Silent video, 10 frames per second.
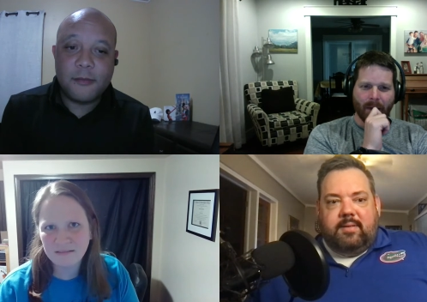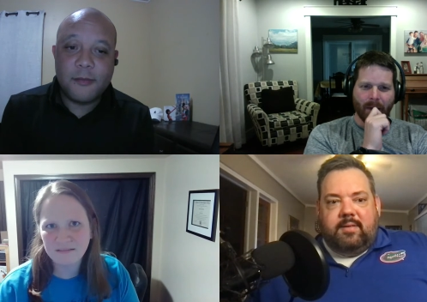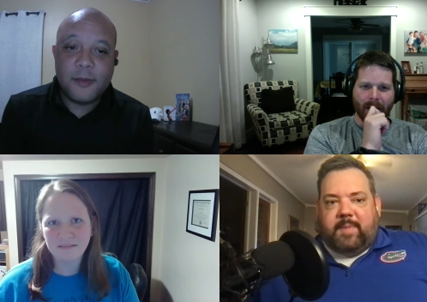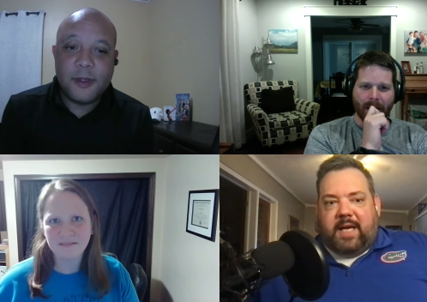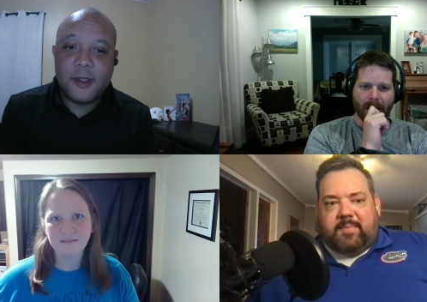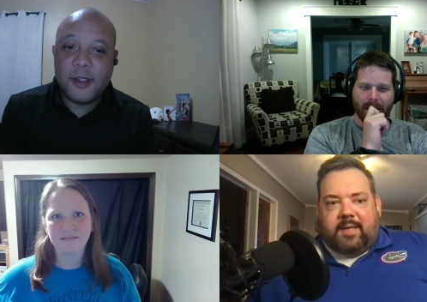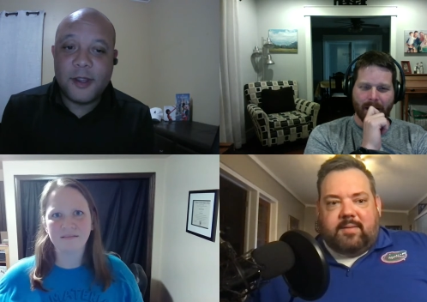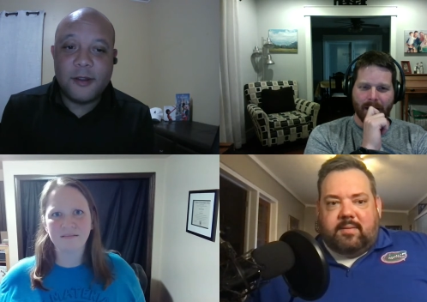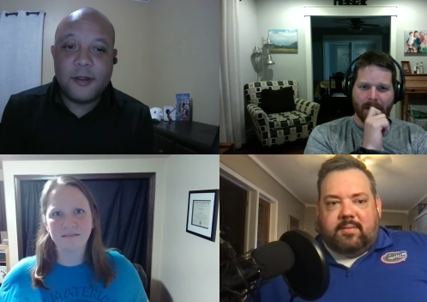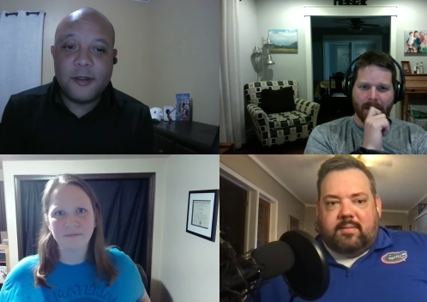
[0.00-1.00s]
Speaker 1: Splash
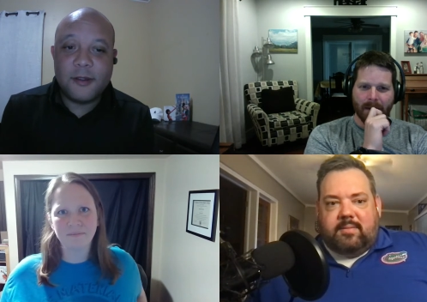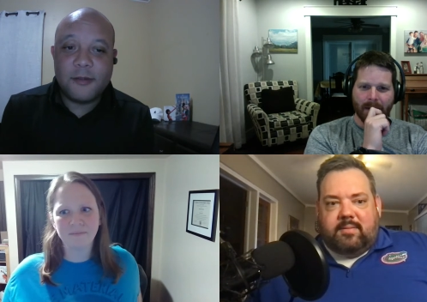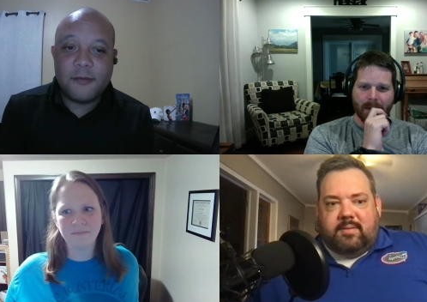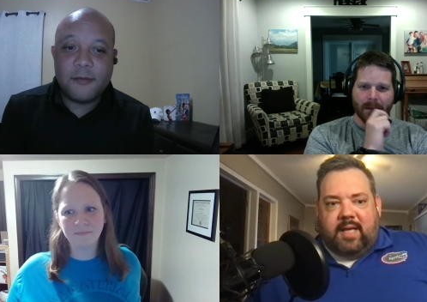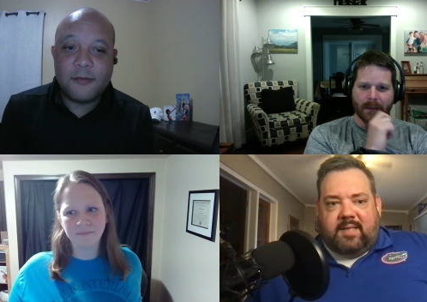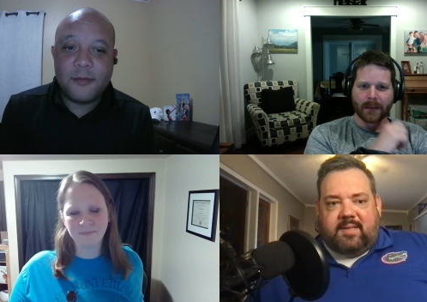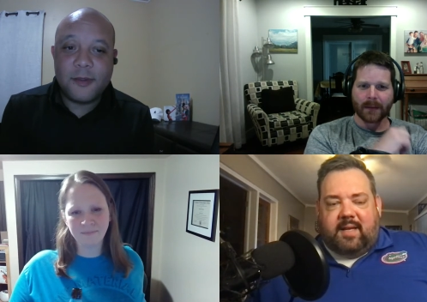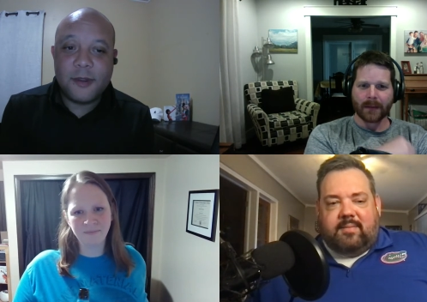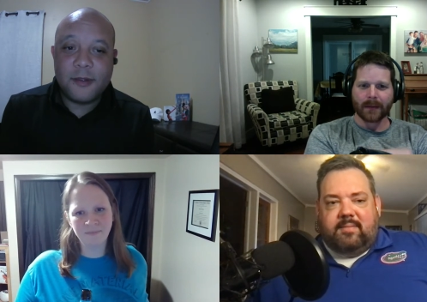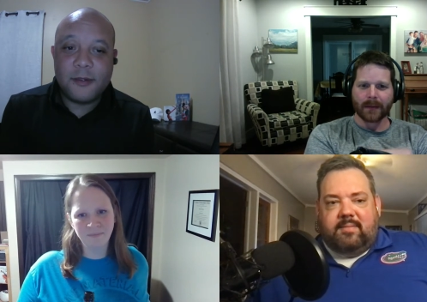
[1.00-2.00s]
Mountain, you, hands
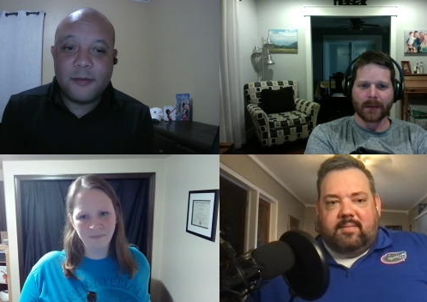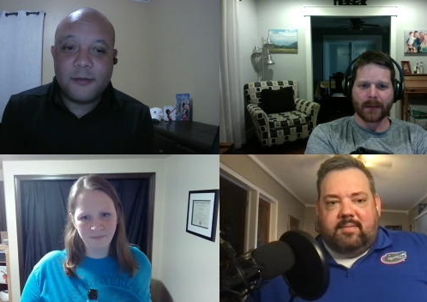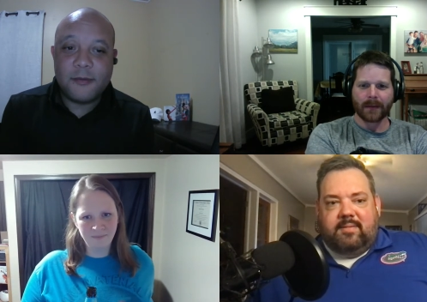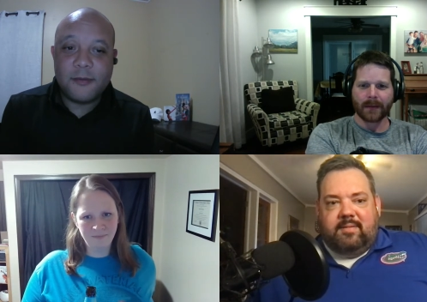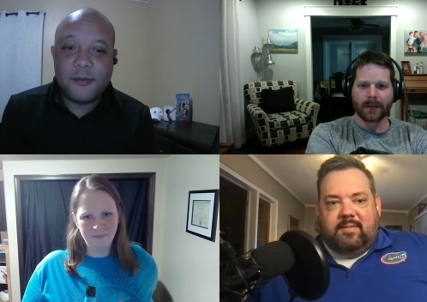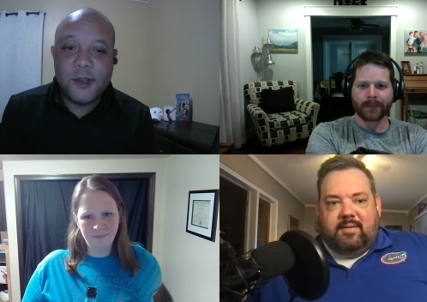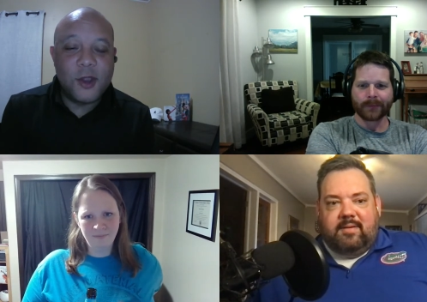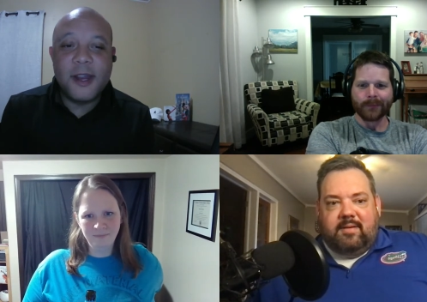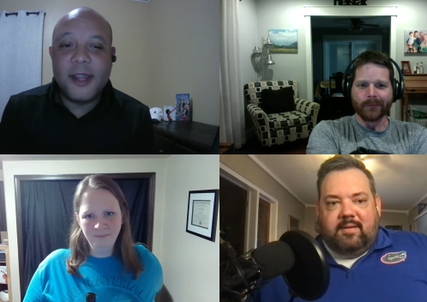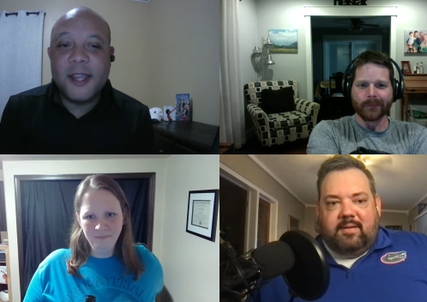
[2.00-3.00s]
down.
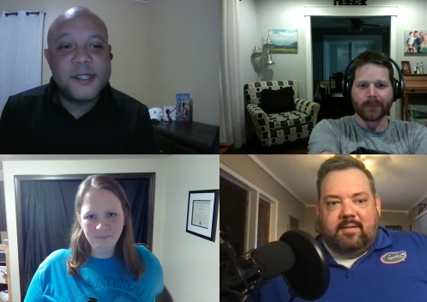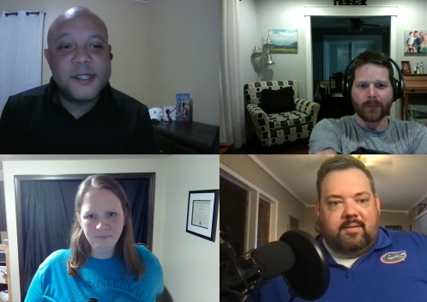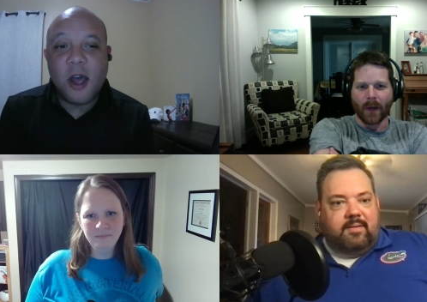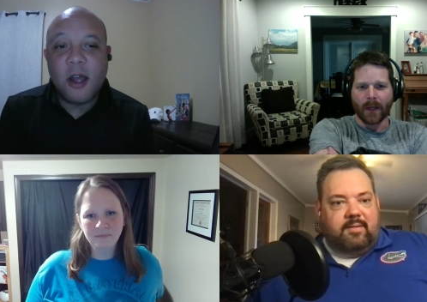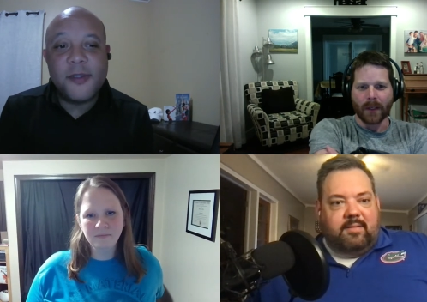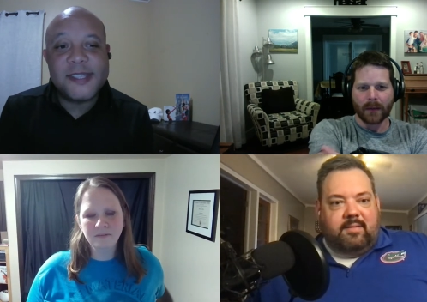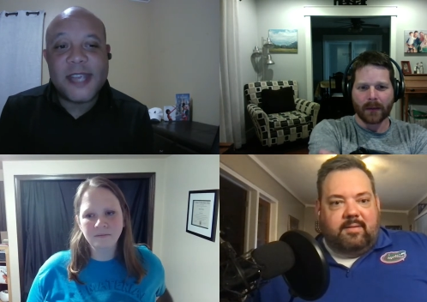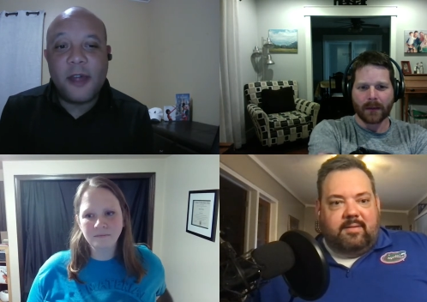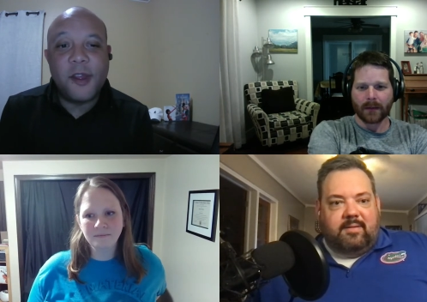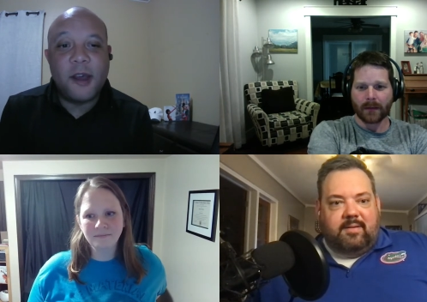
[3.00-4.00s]
Speaker 2: You're gonna kill Song of the
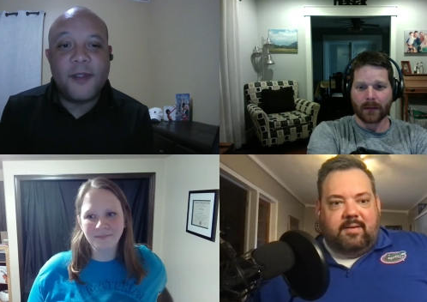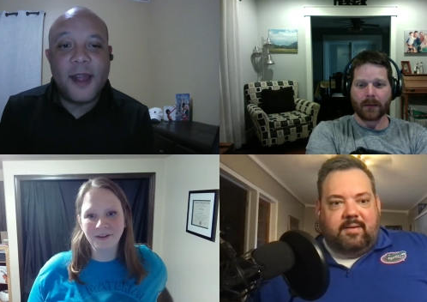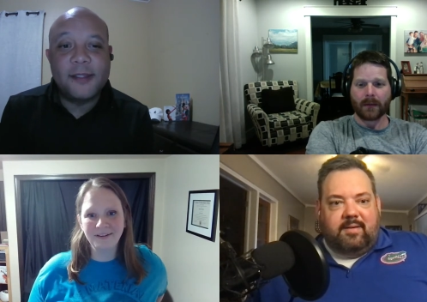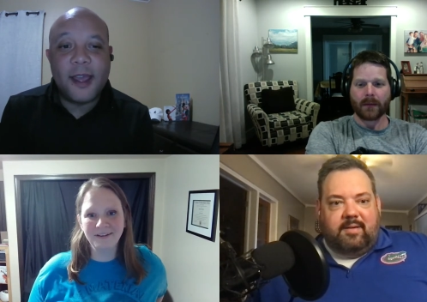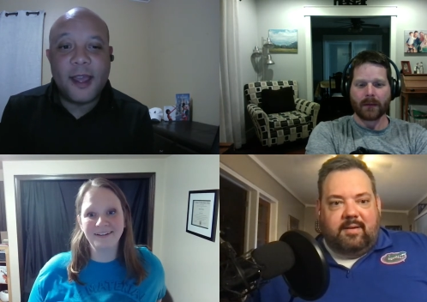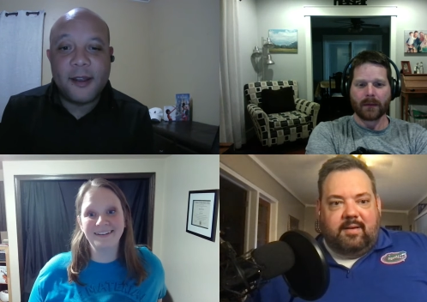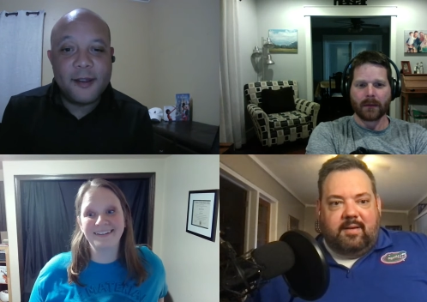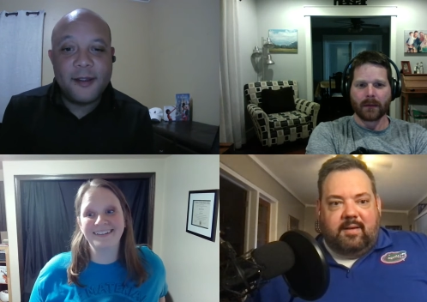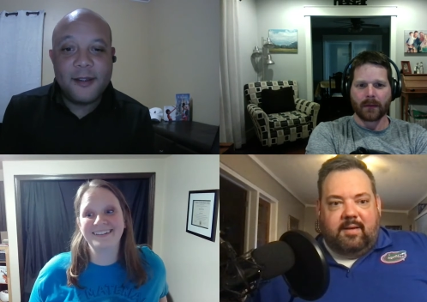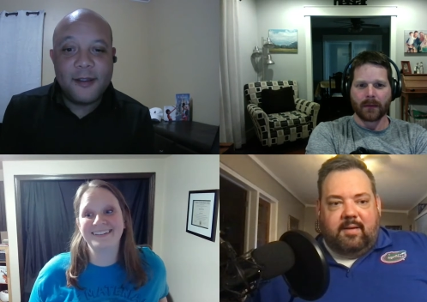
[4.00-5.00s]
South off like that.
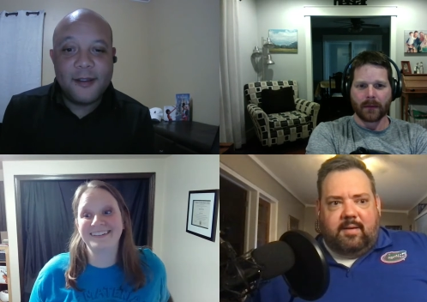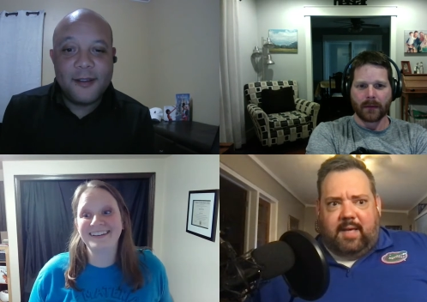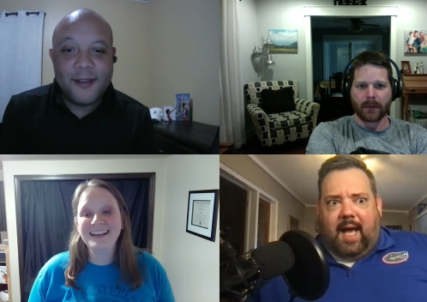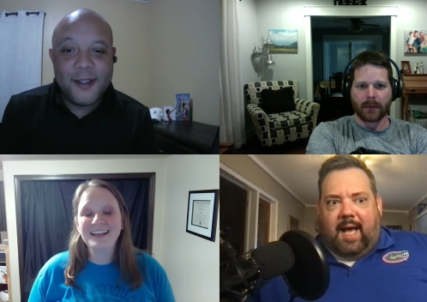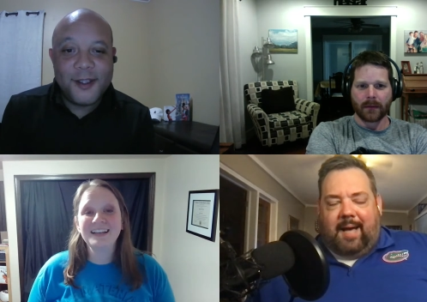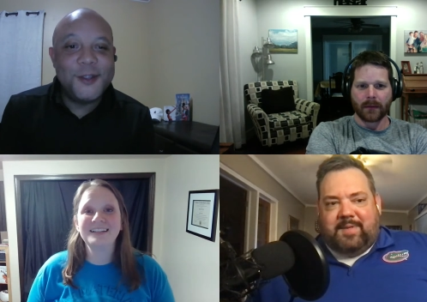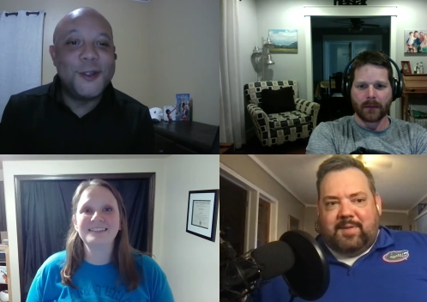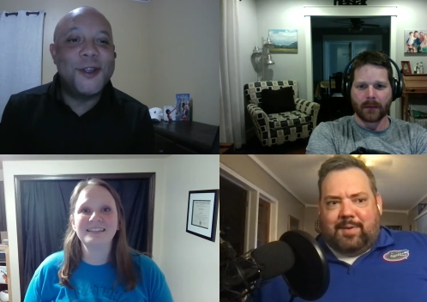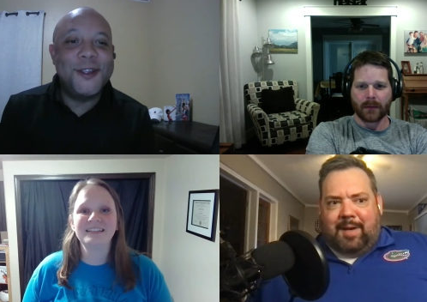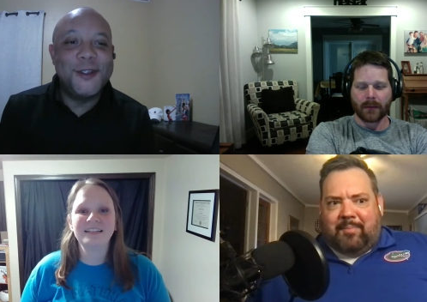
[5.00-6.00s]
Speaker 1: Yeah,
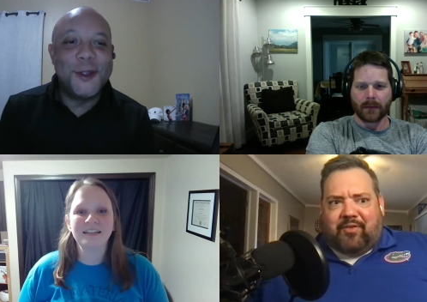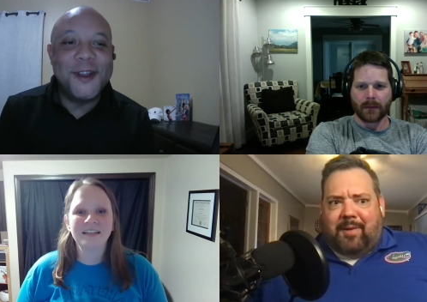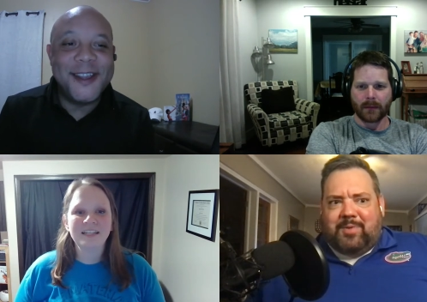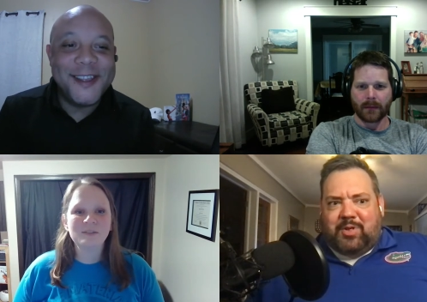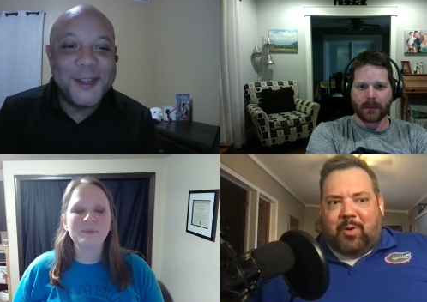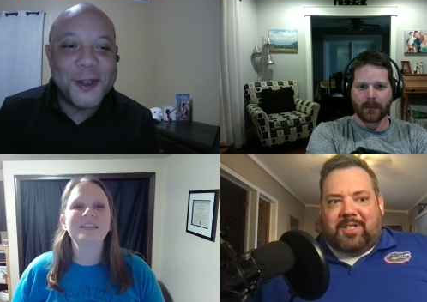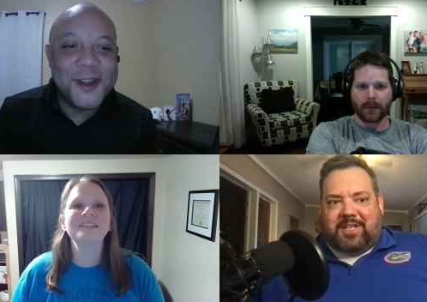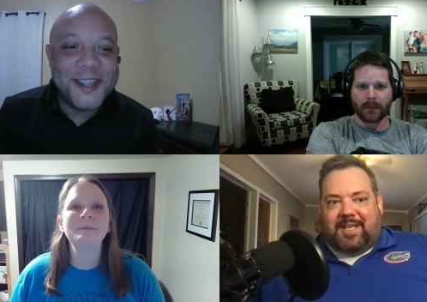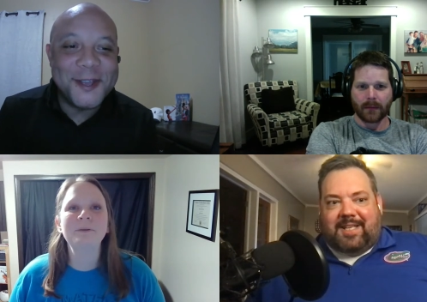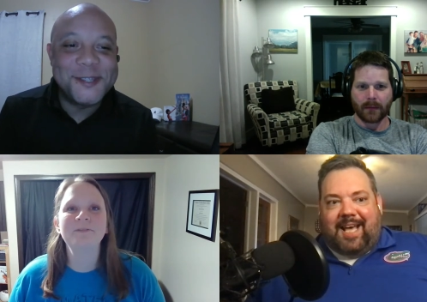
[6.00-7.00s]
absolutely. You're, I'm you're from gonna,
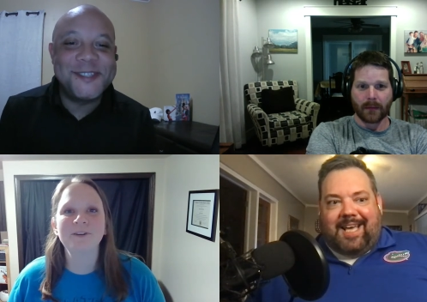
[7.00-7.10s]
Georgia.